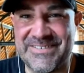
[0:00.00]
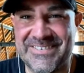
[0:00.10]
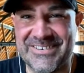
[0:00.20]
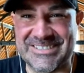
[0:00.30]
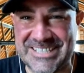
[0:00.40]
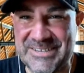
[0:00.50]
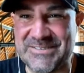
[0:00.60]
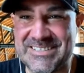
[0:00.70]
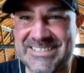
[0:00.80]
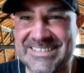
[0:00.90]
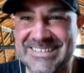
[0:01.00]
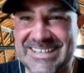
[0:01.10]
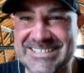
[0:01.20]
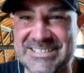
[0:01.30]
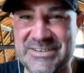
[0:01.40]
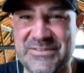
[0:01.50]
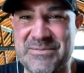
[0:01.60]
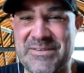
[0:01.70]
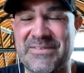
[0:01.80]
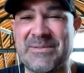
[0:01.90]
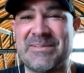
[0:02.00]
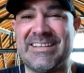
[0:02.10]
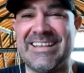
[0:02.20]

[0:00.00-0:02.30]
We're chiefs. We got chief. Chiefs.